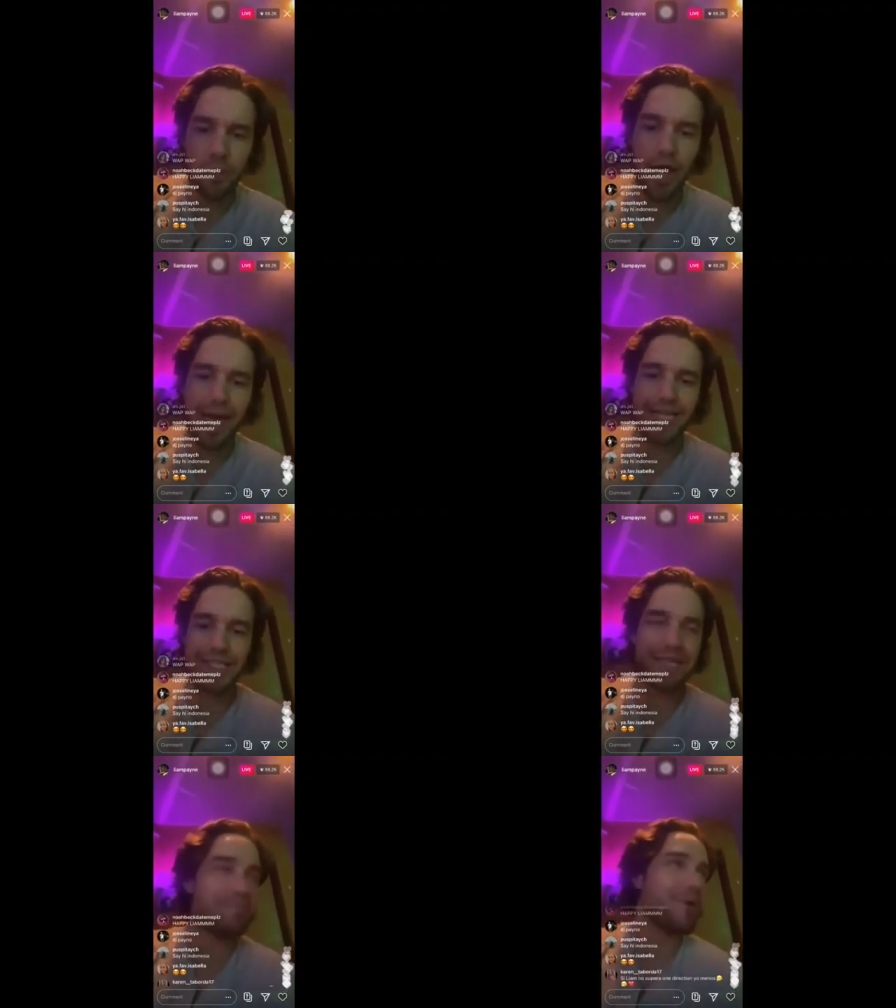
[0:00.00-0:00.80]
Someone's
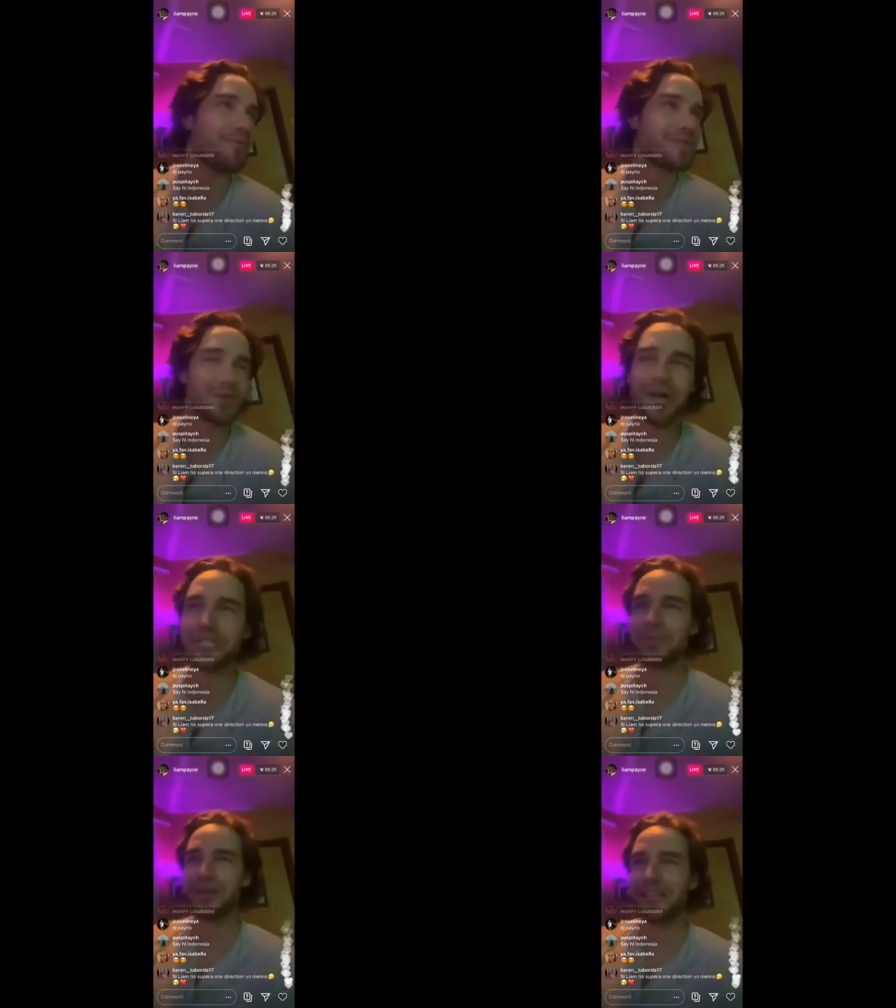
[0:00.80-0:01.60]
put 18
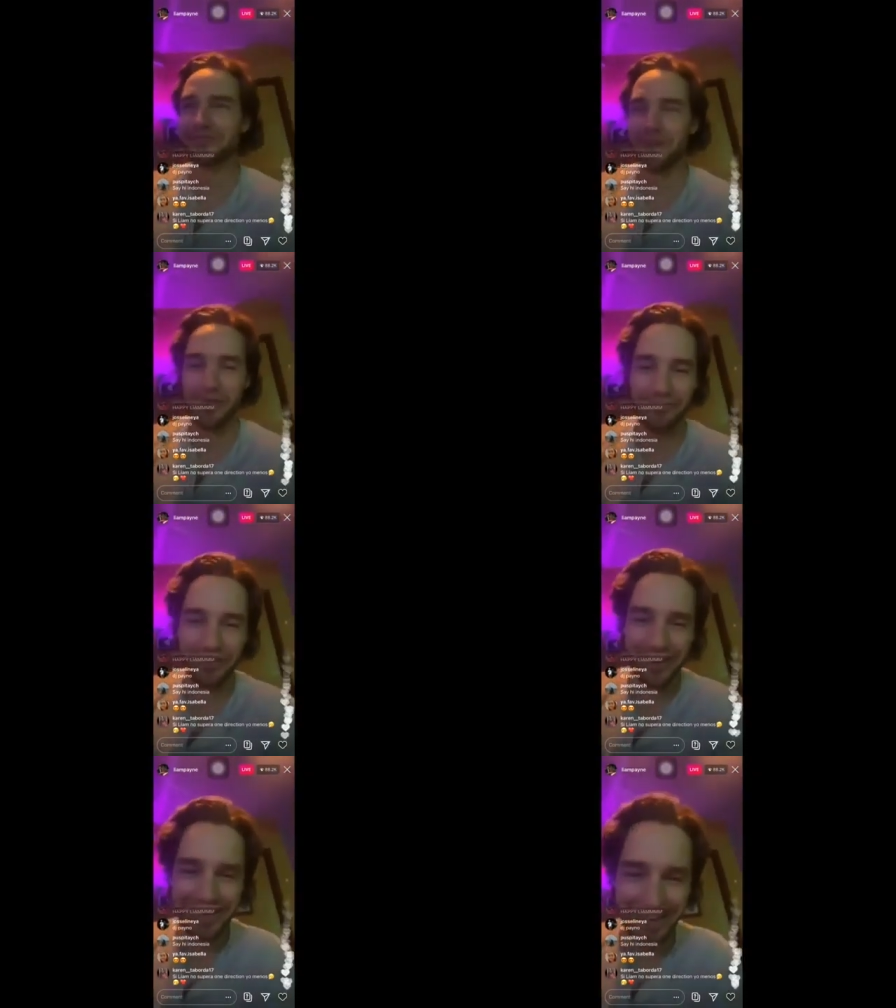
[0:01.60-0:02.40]
months question mark. That's
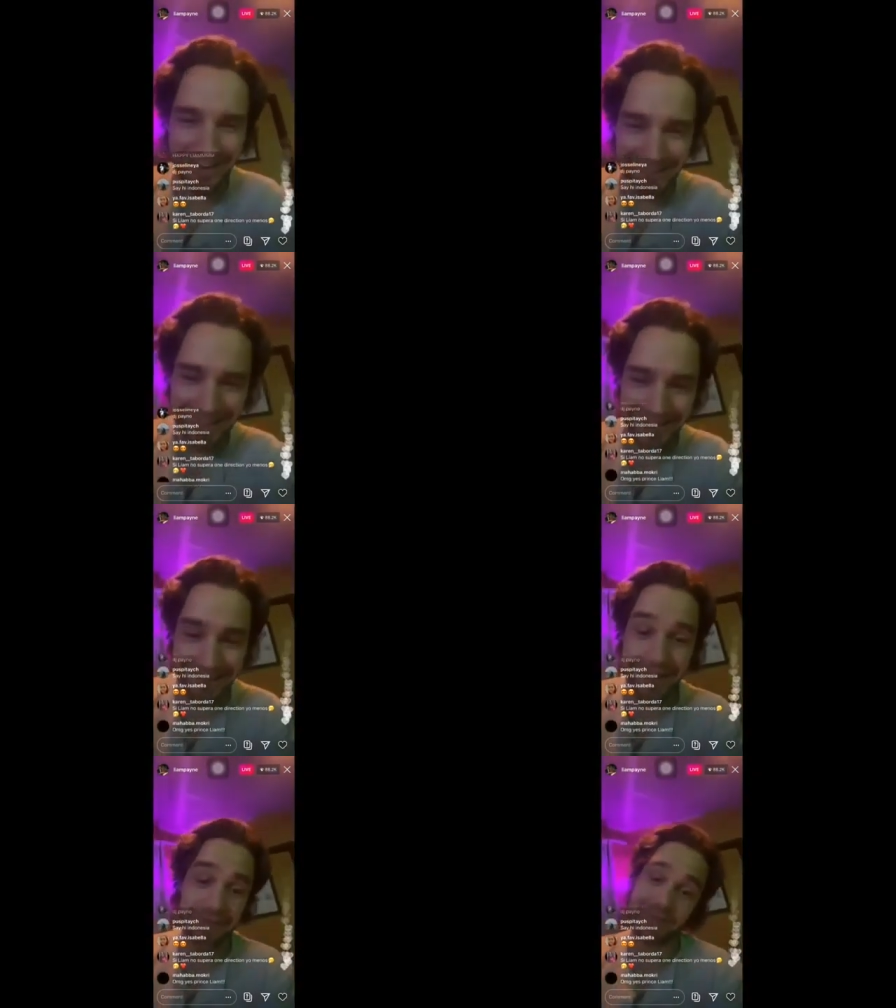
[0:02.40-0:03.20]
very funny. I
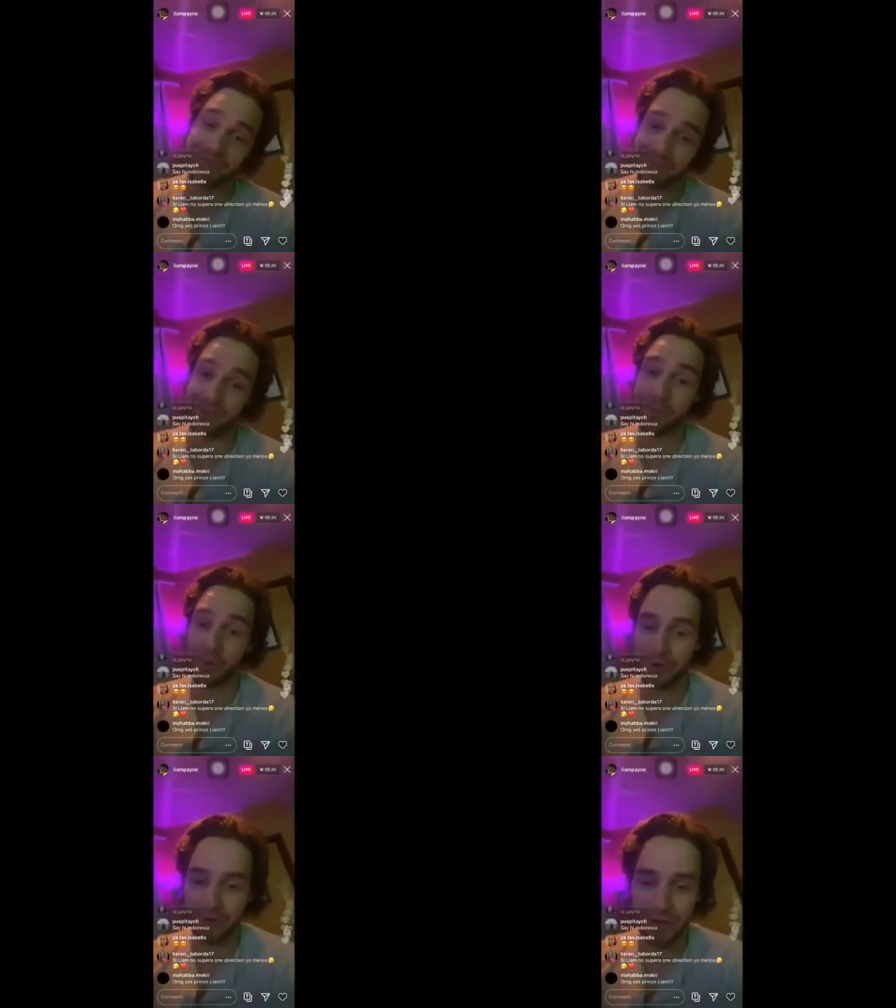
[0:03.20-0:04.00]
like that. Yeah,
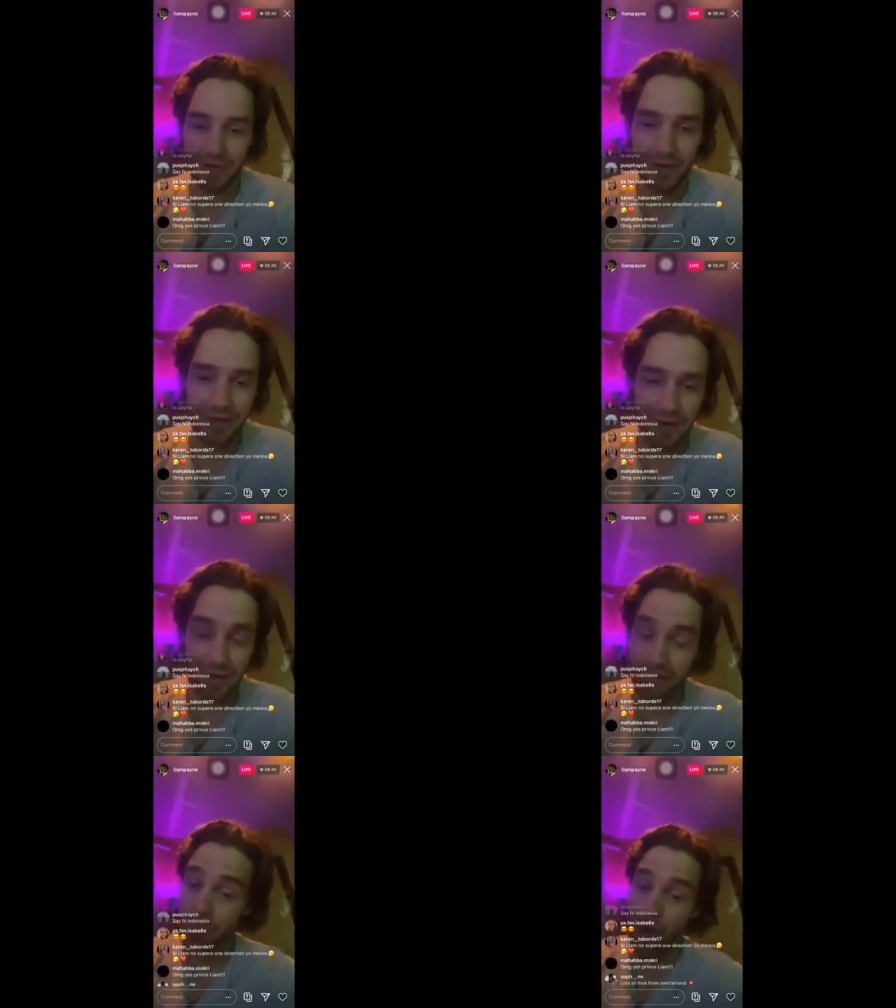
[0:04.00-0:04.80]
good point.
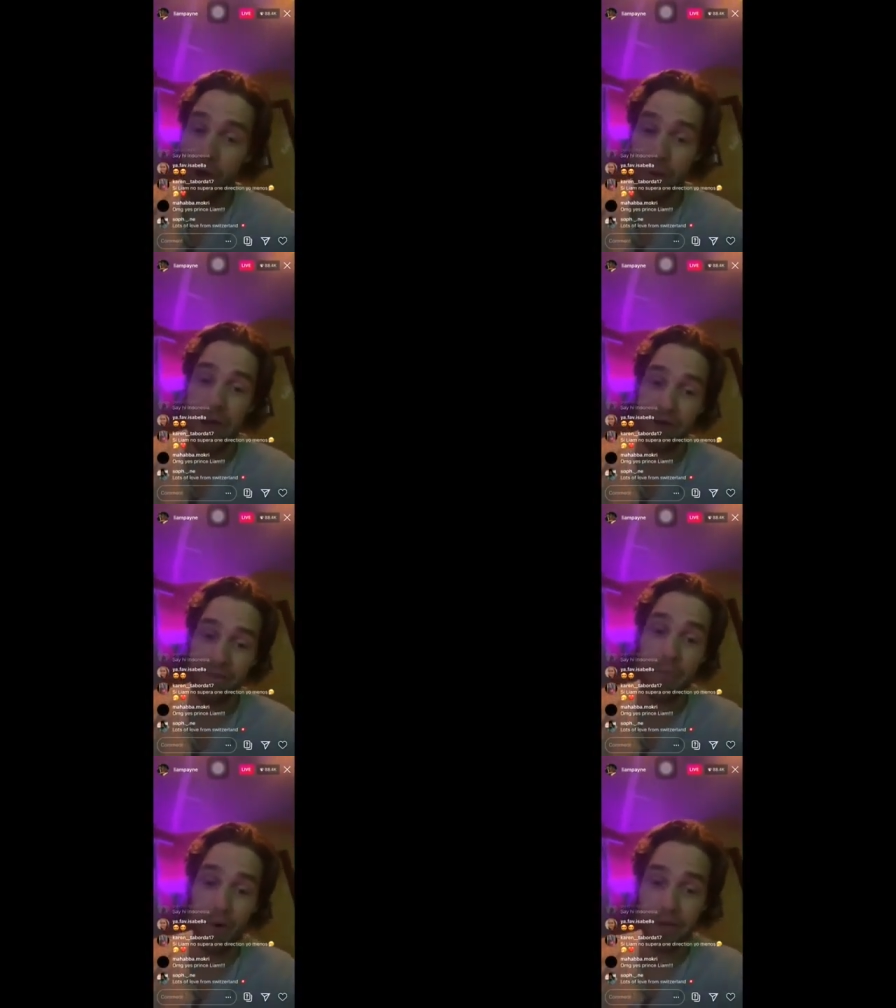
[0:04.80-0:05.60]
You've
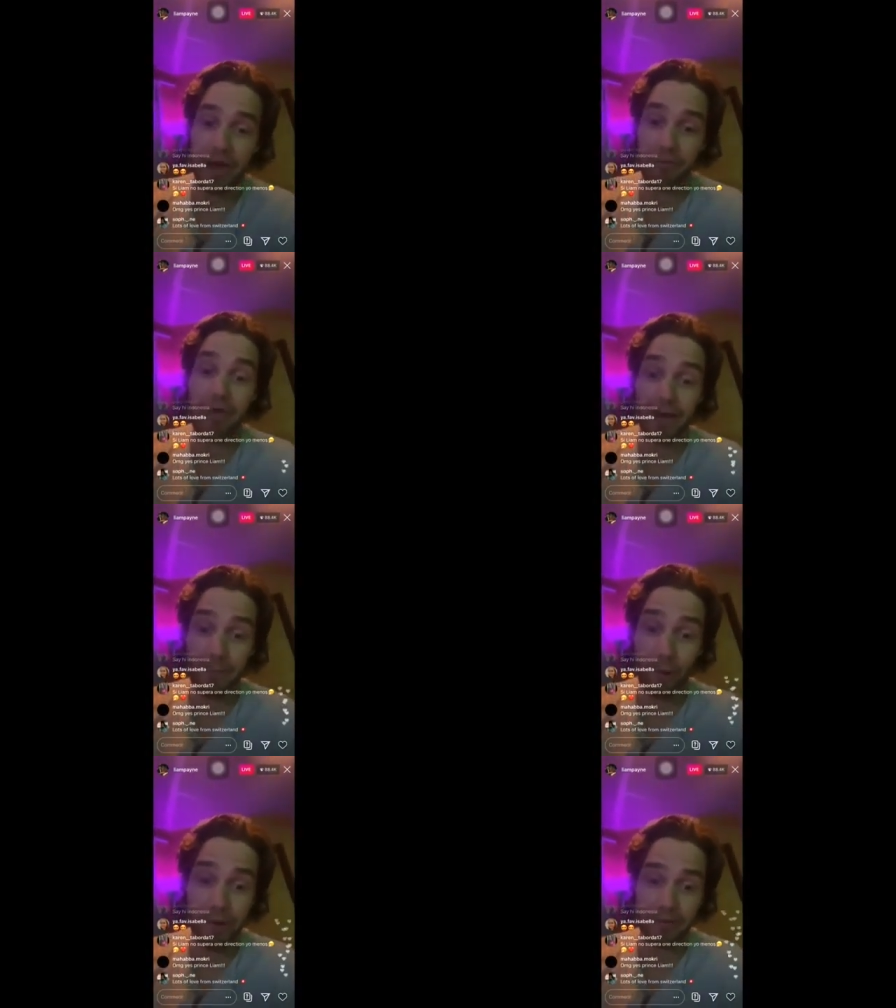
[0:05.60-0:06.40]
got you have a point. You
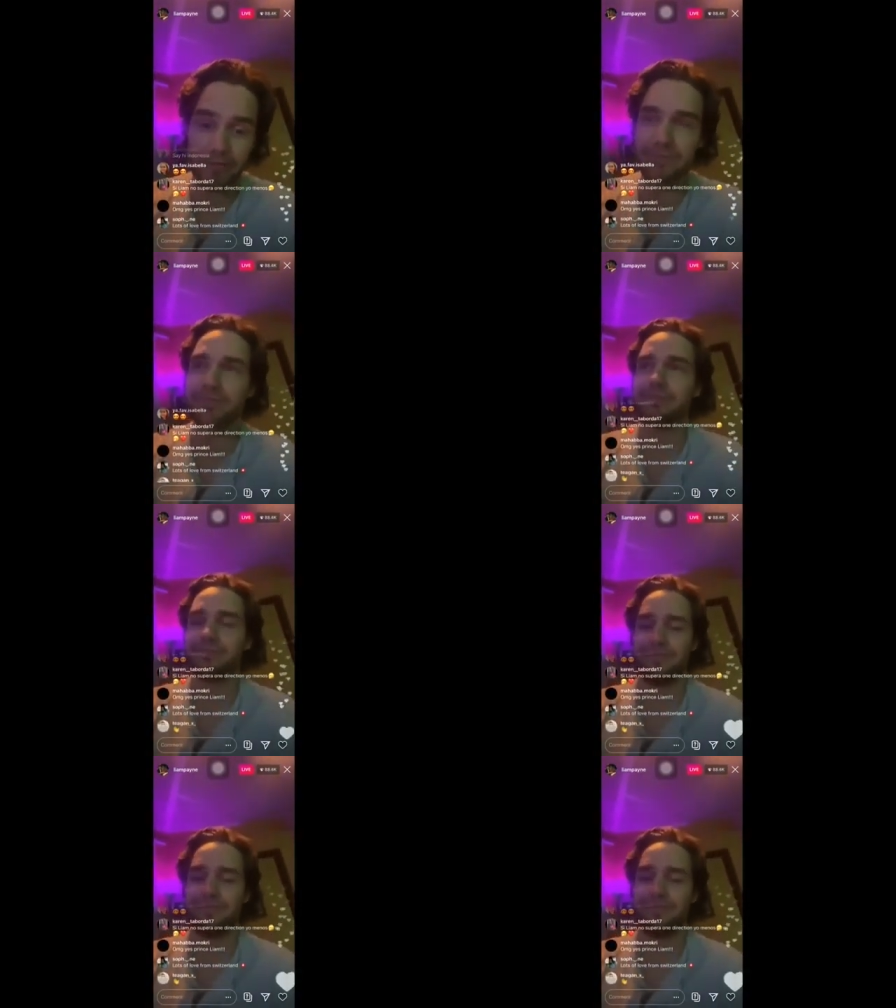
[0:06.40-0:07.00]
have a valid point.